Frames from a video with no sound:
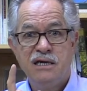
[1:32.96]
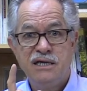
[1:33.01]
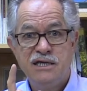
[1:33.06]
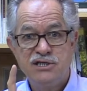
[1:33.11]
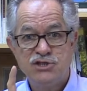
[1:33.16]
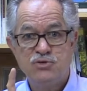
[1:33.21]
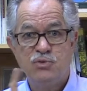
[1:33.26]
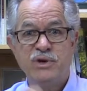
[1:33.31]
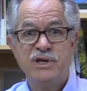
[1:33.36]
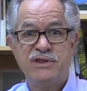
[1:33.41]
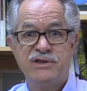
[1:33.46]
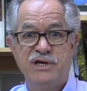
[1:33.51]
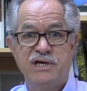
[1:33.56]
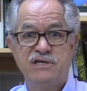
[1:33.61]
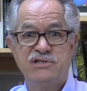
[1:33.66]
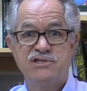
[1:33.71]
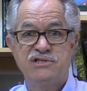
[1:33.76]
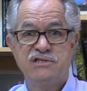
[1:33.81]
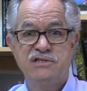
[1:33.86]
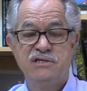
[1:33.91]
is with
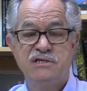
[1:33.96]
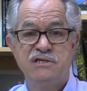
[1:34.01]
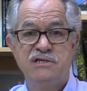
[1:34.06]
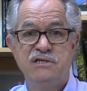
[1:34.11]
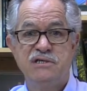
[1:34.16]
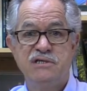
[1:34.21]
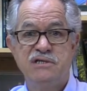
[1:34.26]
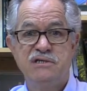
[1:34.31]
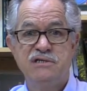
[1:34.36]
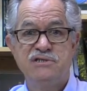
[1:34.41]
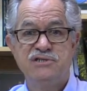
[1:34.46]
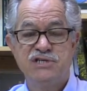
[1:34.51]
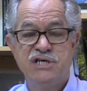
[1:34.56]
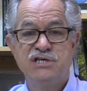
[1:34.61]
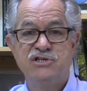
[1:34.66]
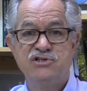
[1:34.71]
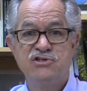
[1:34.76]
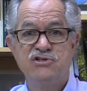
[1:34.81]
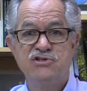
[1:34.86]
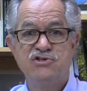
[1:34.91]
us,
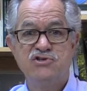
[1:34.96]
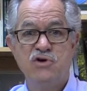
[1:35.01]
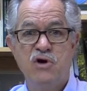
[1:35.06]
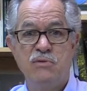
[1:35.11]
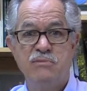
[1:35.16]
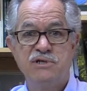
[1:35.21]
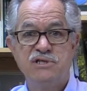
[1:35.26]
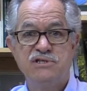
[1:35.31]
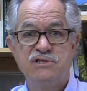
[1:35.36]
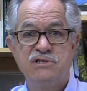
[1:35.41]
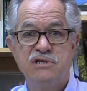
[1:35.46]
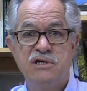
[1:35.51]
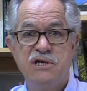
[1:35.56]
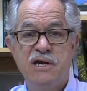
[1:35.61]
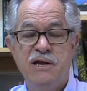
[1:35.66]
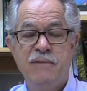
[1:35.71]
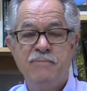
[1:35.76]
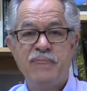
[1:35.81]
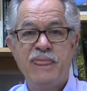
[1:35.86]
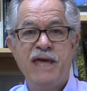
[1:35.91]
says the psalmist.
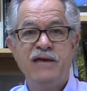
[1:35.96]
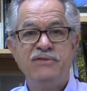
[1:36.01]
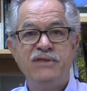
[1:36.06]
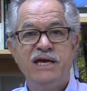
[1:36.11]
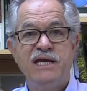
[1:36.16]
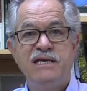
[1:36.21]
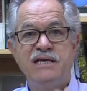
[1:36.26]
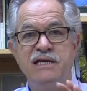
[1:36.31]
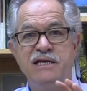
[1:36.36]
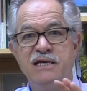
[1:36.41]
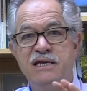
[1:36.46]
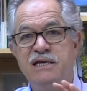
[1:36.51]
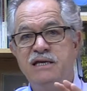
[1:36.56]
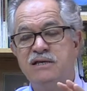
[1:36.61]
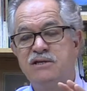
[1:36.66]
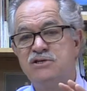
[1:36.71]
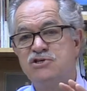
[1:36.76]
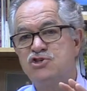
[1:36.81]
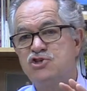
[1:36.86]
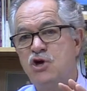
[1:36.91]
And then
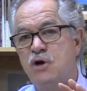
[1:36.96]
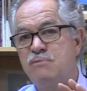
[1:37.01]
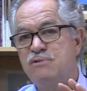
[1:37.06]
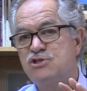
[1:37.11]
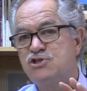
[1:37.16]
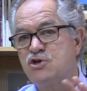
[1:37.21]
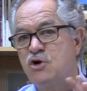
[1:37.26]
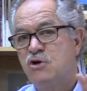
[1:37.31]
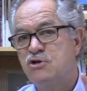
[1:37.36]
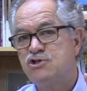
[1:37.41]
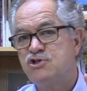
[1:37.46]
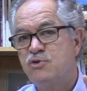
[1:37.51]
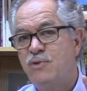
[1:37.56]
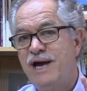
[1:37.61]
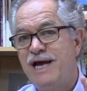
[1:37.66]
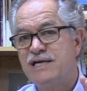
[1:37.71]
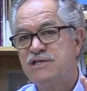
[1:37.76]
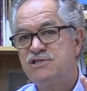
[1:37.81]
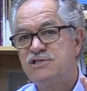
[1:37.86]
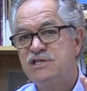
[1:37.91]
the psalmist also
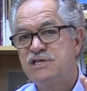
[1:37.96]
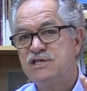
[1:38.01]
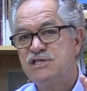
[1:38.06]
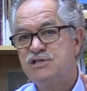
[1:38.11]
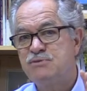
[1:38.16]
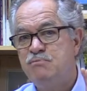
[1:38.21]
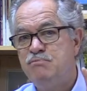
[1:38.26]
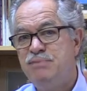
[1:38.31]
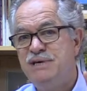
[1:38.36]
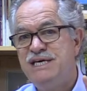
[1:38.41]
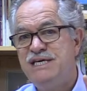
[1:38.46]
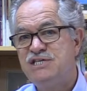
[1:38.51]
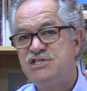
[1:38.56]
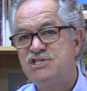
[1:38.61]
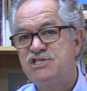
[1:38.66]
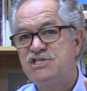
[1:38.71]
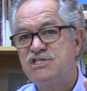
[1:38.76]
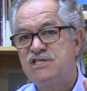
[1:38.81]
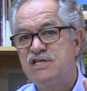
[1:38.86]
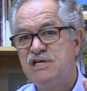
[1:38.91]
adds this Be
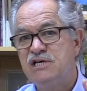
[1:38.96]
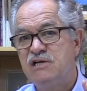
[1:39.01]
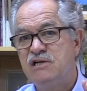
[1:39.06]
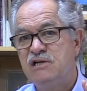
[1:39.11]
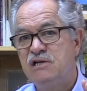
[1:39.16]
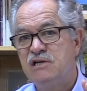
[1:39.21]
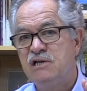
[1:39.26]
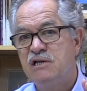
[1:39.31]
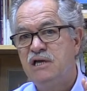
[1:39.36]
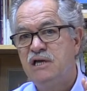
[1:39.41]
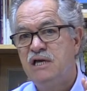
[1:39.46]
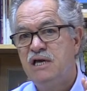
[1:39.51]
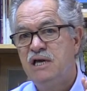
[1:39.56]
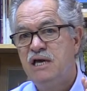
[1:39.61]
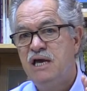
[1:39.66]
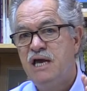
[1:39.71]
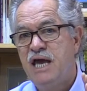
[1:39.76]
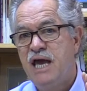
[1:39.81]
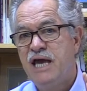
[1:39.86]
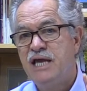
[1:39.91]
still
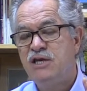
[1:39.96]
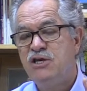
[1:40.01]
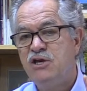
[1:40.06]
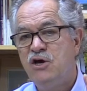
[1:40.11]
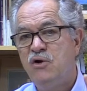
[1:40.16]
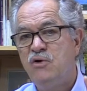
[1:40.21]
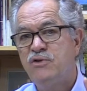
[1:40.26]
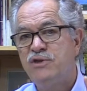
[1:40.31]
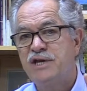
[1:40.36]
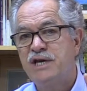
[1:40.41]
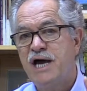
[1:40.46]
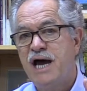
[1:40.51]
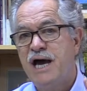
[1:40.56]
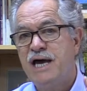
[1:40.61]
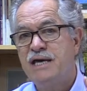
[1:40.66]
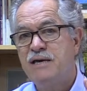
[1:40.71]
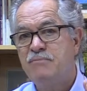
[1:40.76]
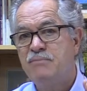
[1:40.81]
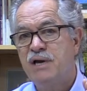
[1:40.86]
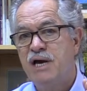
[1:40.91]
and know that
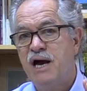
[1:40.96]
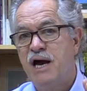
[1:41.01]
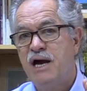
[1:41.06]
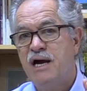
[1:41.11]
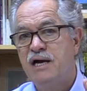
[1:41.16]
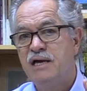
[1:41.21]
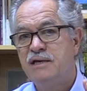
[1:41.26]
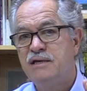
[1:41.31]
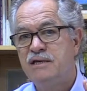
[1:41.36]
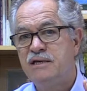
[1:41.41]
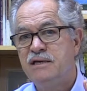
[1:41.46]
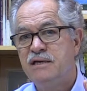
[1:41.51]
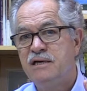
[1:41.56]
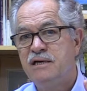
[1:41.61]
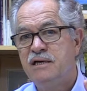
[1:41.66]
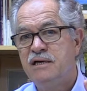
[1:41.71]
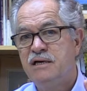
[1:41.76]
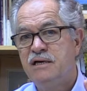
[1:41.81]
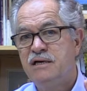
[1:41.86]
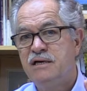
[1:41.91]
I am God.
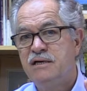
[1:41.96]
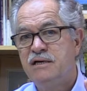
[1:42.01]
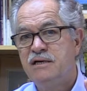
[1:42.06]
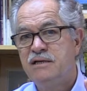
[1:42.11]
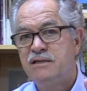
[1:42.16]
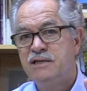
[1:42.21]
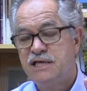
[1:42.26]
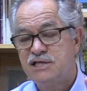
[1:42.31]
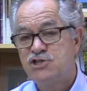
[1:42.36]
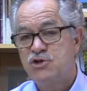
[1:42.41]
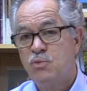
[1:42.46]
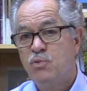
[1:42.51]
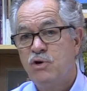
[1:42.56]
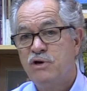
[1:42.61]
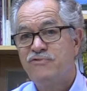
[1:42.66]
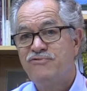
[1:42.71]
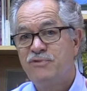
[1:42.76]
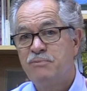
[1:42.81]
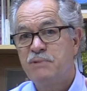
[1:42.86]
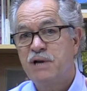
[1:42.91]
That's a
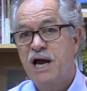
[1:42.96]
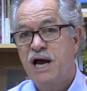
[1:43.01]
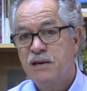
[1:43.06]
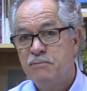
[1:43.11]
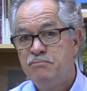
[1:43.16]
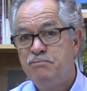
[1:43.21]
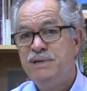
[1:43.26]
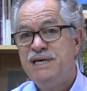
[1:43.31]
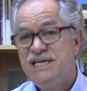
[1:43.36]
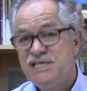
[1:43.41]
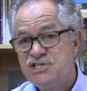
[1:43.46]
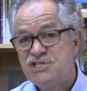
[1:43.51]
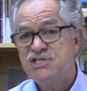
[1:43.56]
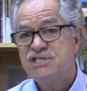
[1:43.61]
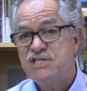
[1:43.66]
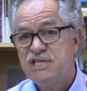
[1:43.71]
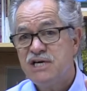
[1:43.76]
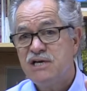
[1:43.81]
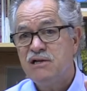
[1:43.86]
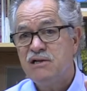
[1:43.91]
word from God. Be
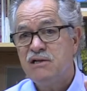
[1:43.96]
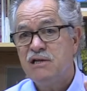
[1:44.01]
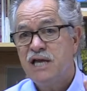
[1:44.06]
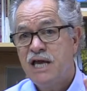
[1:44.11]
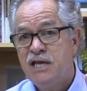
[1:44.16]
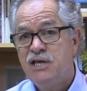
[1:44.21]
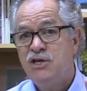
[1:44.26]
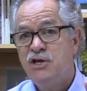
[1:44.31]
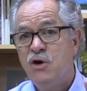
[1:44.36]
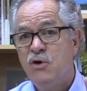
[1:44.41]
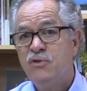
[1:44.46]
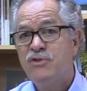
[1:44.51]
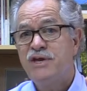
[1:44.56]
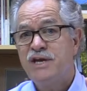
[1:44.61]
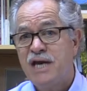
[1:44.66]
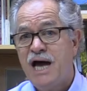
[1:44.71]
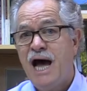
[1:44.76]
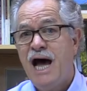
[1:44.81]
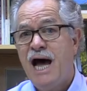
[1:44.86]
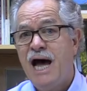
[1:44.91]
still and know
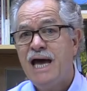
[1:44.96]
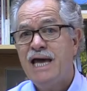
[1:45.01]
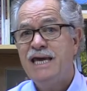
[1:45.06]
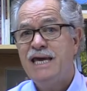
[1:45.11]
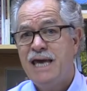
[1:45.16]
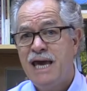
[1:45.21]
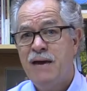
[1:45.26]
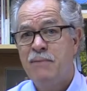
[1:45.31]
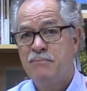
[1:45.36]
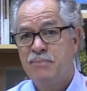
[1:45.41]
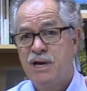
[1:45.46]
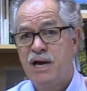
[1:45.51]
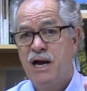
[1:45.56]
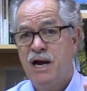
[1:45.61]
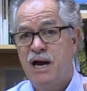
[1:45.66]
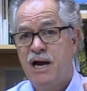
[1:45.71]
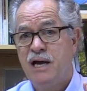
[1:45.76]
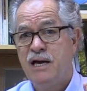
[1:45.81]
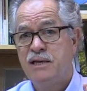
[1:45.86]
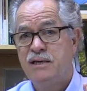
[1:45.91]
that I am
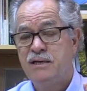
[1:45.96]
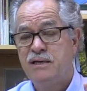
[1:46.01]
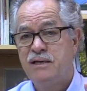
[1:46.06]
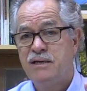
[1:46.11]
God.